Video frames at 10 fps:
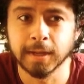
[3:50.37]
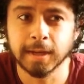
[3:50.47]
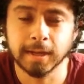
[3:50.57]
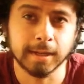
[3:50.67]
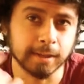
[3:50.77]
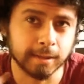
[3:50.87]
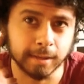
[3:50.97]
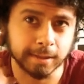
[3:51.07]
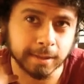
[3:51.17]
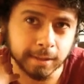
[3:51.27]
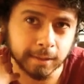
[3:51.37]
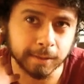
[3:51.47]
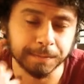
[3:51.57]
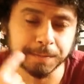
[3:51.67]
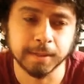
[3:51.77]
I needed to listen to
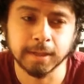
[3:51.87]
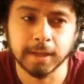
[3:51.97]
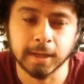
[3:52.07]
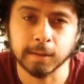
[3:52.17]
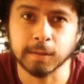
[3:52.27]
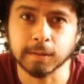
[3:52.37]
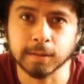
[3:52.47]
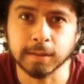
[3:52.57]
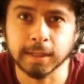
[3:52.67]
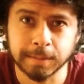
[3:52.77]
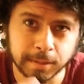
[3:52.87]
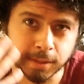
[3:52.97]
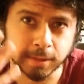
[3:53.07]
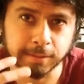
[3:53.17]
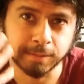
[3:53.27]
them in order to keep
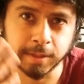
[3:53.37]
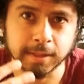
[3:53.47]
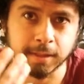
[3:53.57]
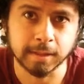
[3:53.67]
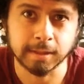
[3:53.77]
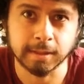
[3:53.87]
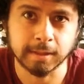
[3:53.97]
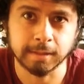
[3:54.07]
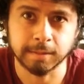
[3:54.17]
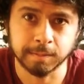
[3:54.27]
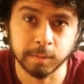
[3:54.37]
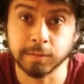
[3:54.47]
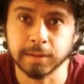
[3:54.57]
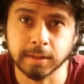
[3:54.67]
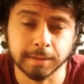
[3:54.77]
yourself mentally
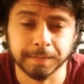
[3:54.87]
moving.